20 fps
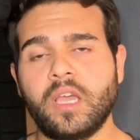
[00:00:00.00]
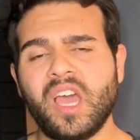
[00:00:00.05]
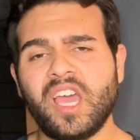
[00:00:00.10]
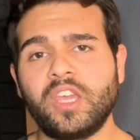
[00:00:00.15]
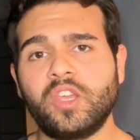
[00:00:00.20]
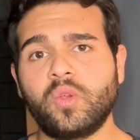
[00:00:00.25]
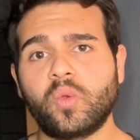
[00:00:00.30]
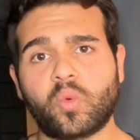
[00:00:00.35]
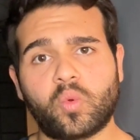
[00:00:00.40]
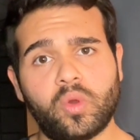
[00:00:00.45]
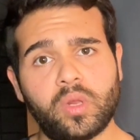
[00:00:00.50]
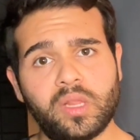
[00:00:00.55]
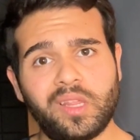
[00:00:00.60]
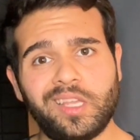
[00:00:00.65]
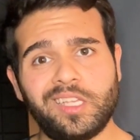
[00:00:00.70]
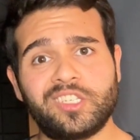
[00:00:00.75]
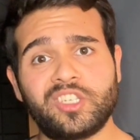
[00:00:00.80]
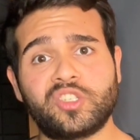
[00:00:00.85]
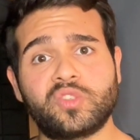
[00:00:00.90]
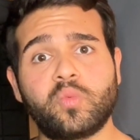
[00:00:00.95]
You really
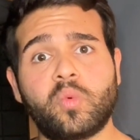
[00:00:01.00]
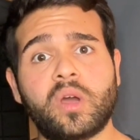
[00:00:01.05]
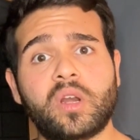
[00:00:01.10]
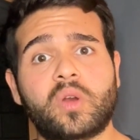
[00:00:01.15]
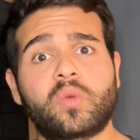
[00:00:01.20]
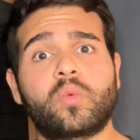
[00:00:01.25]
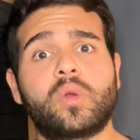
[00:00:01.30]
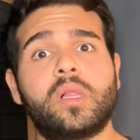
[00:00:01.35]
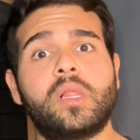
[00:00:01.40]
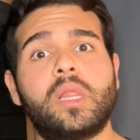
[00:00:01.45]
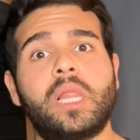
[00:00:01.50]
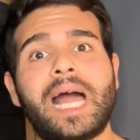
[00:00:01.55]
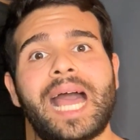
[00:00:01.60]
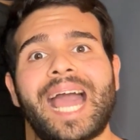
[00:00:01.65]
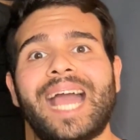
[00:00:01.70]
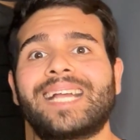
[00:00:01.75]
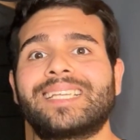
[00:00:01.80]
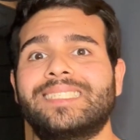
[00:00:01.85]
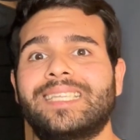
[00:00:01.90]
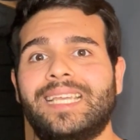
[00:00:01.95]
just want to
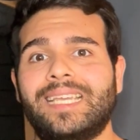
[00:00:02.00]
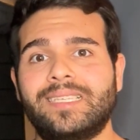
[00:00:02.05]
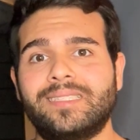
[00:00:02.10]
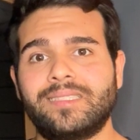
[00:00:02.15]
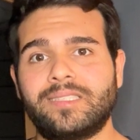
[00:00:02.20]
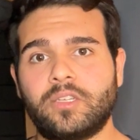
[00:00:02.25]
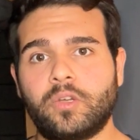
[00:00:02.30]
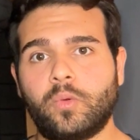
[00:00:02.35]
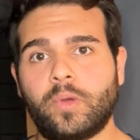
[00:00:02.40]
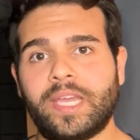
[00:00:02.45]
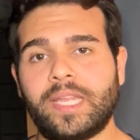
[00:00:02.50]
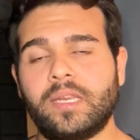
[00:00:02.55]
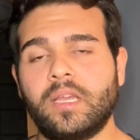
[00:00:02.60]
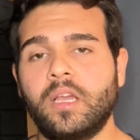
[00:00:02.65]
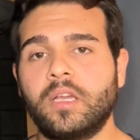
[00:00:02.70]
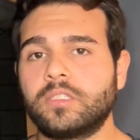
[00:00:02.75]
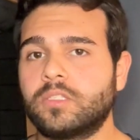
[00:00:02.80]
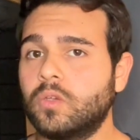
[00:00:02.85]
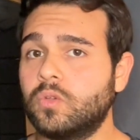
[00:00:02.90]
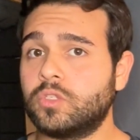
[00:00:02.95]
relax into it.
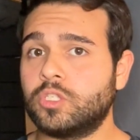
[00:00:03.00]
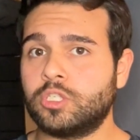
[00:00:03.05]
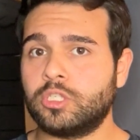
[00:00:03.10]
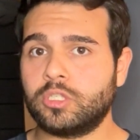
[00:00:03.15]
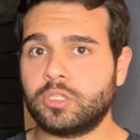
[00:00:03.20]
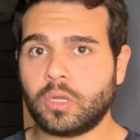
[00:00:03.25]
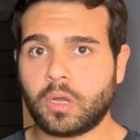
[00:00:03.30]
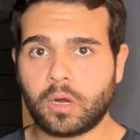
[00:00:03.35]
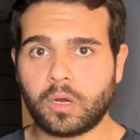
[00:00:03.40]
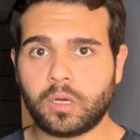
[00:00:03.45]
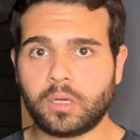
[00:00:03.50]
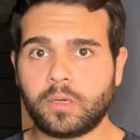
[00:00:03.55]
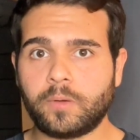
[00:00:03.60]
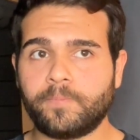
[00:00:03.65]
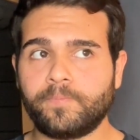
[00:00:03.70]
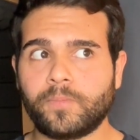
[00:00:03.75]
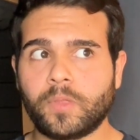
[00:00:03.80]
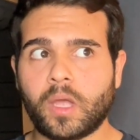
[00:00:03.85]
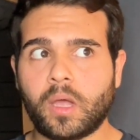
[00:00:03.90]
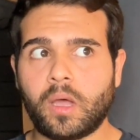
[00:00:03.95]
So start
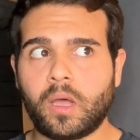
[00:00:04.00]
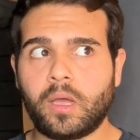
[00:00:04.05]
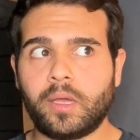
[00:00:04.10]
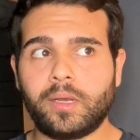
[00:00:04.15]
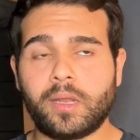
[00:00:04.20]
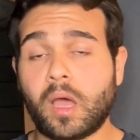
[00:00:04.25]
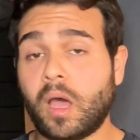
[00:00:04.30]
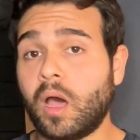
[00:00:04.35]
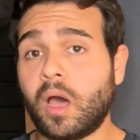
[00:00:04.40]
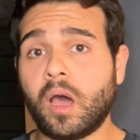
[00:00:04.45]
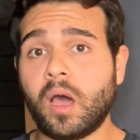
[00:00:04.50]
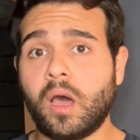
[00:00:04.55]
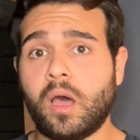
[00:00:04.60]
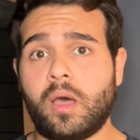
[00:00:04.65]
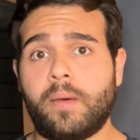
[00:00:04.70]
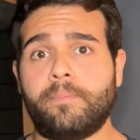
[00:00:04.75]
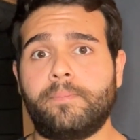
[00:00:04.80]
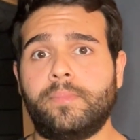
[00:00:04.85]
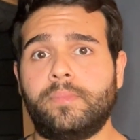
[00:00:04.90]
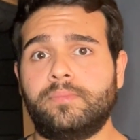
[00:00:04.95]
on a
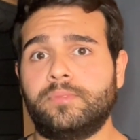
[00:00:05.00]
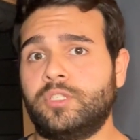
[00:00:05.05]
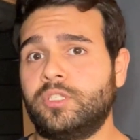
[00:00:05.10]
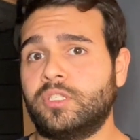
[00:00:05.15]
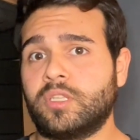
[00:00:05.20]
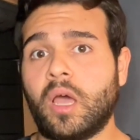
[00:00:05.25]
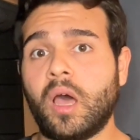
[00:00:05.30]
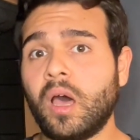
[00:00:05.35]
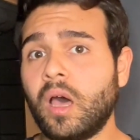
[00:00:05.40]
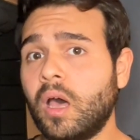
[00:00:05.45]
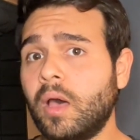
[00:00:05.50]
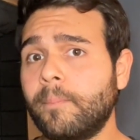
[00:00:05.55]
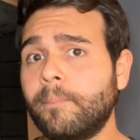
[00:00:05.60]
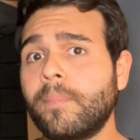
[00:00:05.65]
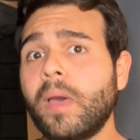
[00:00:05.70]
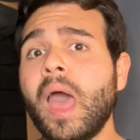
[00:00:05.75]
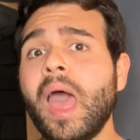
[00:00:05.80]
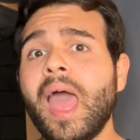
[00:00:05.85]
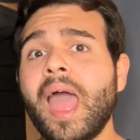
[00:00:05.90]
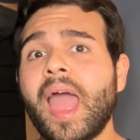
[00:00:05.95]
hum. Just hum
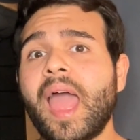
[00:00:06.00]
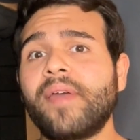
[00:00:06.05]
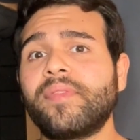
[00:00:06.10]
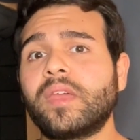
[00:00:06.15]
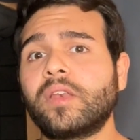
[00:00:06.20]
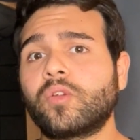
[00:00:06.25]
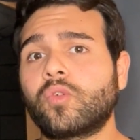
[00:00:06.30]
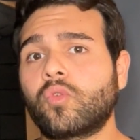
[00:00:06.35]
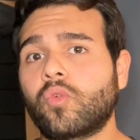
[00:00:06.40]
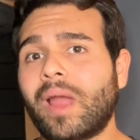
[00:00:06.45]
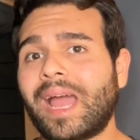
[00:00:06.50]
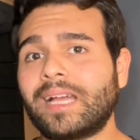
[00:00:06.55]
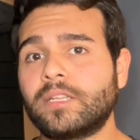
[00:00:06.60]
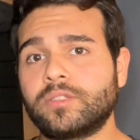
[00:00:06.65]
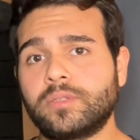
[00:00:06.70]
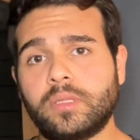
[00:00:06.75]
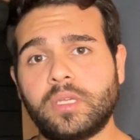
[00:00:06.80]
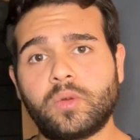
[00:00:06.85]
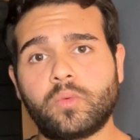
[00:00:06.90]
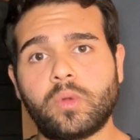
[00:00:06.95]
and then
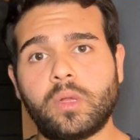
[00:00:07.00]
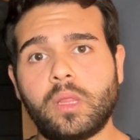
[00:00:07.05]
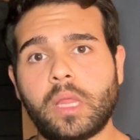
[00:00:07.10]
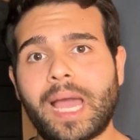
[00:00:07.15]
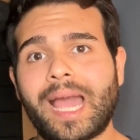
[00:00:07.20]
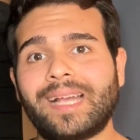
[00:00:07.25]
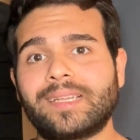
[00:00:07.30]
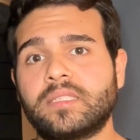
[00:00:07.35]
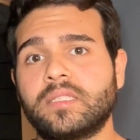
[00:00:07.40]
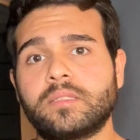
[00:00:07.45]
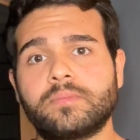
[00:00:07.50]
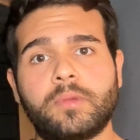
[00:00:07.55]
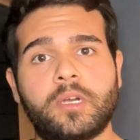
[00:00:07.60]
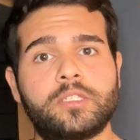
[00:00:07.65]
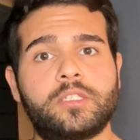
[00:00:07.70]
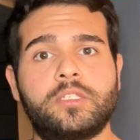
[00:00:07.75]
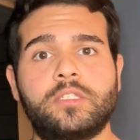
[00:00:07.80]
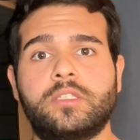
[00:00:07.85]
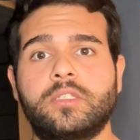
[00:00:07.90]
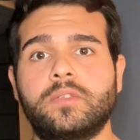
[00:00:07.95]
gradually relax as
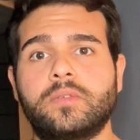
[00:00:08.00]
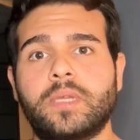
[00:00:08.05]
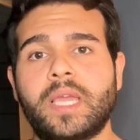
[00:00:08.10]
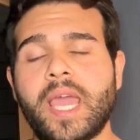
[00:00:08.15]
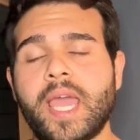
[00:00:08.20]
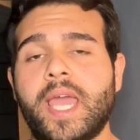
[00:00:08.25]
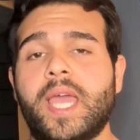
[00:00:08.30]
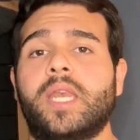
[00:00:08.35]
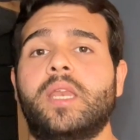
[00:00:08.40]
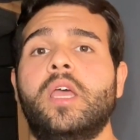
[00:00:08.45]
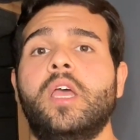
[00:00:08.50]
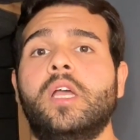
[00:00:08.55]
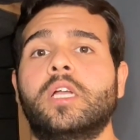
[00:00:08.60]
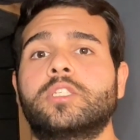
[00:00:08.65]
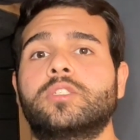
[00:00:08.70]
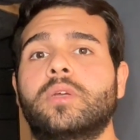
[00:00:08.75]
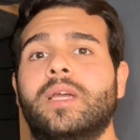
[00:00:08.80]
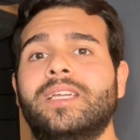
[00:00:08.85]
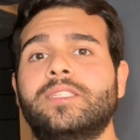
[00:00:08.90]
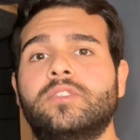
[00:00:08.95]
much as you can.
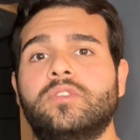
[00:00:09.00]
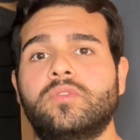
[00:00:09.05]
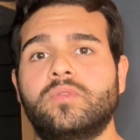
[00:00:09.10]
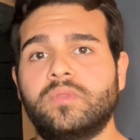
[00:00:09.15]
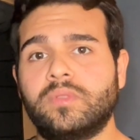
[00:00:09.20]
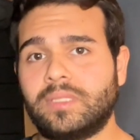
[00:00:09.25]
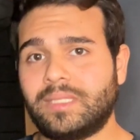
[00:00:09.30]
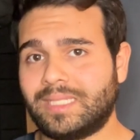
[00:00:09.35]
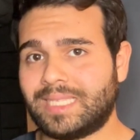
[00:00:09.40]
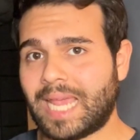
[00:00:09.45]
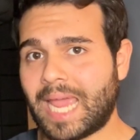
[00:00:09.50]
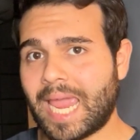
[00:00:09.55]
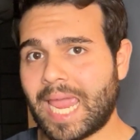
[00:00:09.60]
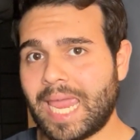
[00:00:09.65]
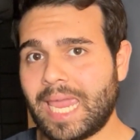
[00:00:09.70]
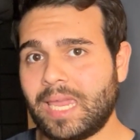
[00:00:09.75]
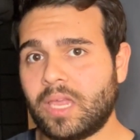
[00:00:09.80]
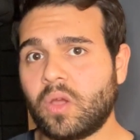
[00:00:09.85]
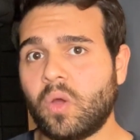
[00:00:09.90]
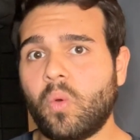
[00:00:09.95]
Try to
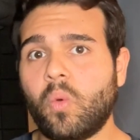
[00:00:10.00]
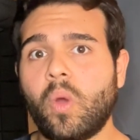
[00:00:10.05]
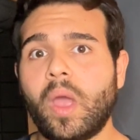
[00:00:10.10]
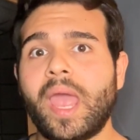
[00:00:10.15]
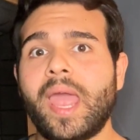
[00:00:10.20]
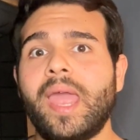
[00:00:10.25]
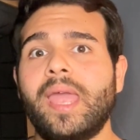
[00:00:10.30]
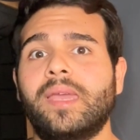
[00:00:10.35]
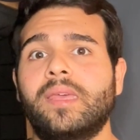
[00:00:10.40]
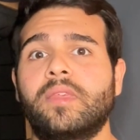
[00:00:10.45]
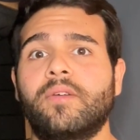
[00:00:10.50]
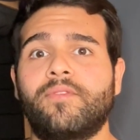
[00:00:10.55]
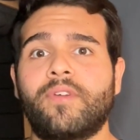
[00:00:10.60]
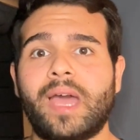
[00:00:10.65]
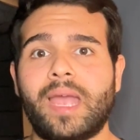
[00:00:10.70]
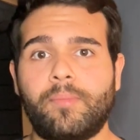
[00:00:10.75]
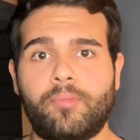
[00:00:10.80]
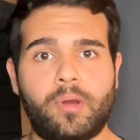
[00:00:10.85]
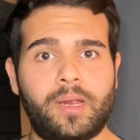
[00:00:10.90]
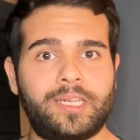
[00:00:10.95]
take away the
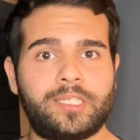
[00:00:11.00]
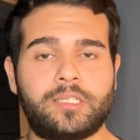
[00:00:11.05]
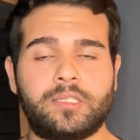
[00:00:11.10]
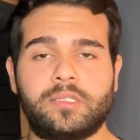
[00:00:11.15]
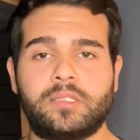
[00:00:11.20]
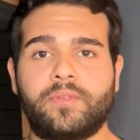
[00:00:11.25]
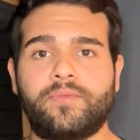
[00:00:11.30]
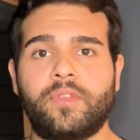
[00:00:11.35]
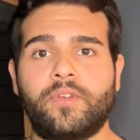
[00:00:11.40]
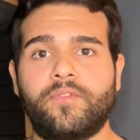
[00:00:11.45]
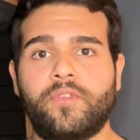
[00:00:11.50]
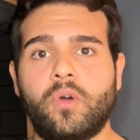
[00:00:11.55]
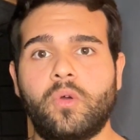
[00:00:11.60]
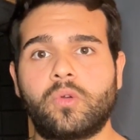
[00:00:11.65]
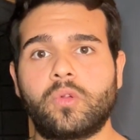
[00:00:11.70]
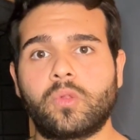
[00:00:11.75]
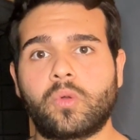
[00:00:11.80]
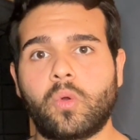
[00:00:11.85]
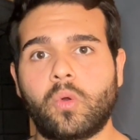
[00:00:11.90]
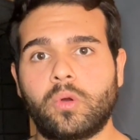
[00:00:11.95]
vibrations of the
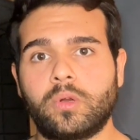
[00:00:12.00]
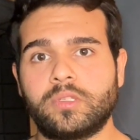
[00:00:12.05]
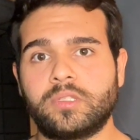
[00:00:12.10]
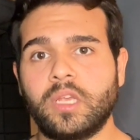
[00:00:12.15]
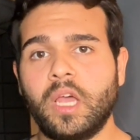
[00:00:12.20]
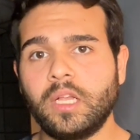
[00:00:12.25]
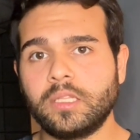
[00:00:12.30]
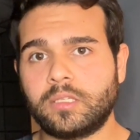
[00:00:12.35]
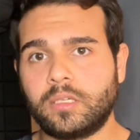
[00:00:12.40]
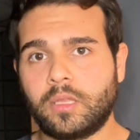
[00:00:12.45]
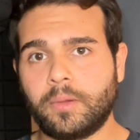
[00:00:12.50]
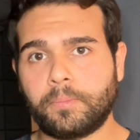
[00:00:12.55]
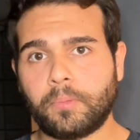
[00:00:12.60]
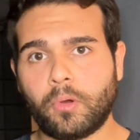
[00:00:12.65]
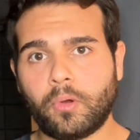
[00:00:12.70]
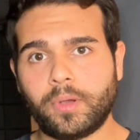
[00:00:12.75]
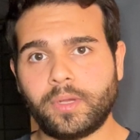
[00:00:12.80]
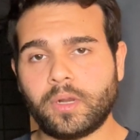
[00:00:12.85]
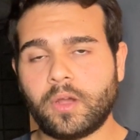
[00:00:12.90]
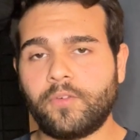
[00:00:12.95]
vocal cords to the
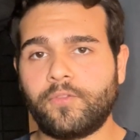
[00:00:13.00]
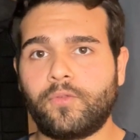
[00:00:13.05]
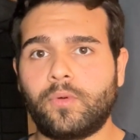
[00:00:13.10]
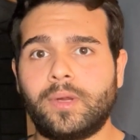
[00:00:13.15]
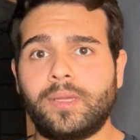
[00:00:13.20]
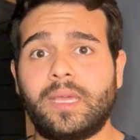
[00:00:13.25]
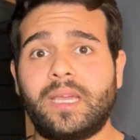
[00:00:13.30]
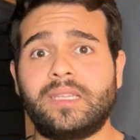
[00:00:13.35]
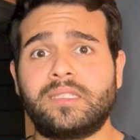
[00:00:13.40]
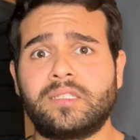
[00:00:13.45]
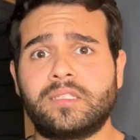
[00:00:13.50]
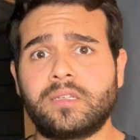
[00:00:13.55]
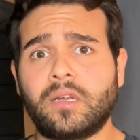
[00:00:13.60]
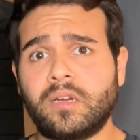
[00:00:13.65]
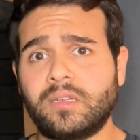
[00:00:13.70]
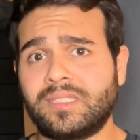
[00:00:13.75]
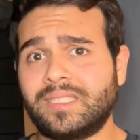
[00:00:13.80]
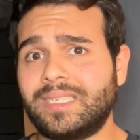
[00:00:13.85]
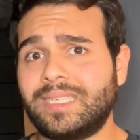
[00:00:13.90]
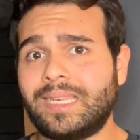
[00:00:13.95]
point of where they
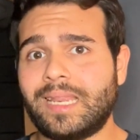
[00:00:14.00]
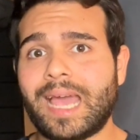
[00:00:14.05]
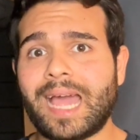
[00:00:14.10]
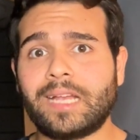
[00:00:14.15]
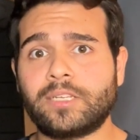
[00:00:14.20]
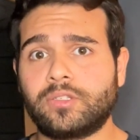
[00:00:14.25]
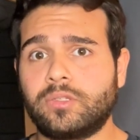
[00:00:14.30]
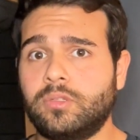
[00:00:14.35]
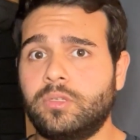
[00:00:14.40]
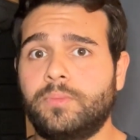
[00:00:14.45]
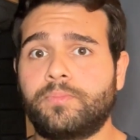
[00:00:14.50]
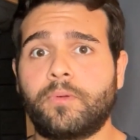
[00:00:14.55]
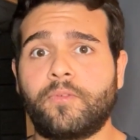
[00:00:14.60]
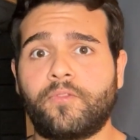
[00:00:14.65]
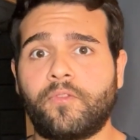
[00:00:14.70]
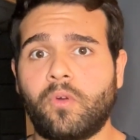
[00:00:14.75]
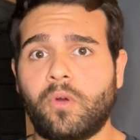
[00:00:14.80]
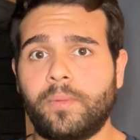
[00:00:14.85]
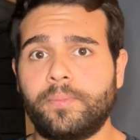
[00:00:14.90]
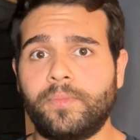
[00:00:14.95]
start to naturally
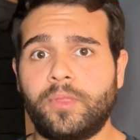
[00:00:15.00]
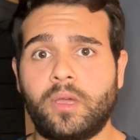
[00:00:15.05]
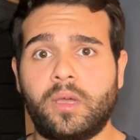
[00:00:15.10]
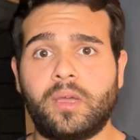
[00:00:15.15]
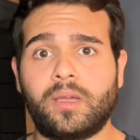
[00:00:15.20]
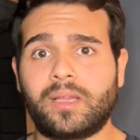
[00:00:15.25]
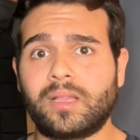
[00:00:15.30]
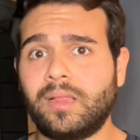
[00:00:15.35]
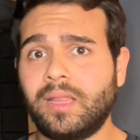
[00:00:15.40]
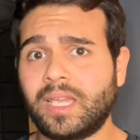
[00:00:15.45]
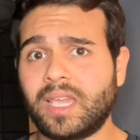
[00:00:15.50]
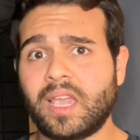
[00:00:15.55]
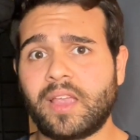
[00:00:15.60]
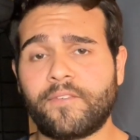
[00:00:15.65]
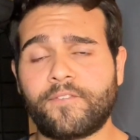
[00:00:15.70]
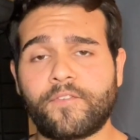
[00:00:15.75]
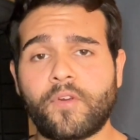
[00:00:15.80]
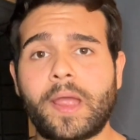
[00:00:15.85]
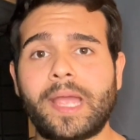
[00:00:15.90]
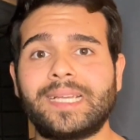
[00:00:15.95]
perform the clicking
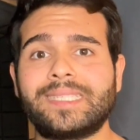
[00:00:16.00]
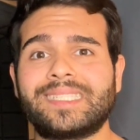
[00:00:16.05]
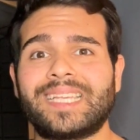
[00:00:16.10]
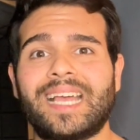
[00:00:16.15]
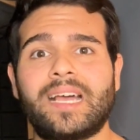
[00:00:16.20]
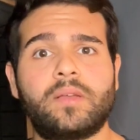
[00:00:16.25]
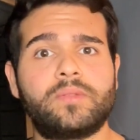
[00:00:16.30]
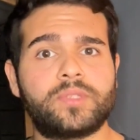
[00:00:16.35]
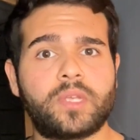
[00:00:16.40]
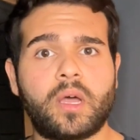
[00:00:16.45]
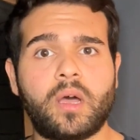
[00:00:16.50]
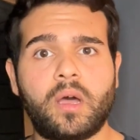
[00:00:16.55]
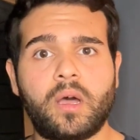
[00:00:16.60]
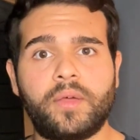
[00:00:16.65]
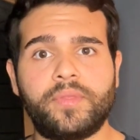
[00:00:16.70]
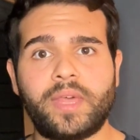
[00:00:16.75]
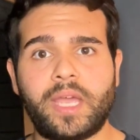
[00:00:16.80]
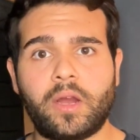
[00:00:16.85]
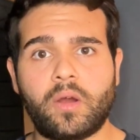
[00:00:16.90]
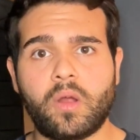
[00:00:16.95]
fry sound
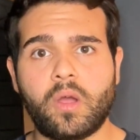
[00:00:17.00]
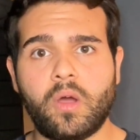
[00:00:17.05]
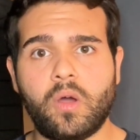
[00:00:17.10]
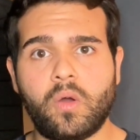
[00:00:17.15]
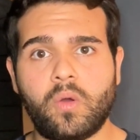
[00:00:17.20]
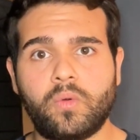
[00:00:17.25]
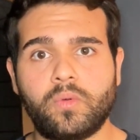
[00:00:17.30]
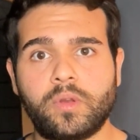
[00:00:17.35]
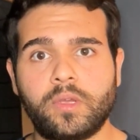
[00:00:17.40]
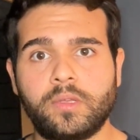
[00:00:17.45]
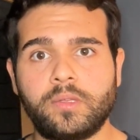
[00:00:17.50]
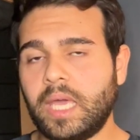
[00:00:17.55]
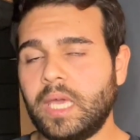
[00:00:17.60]
on their own.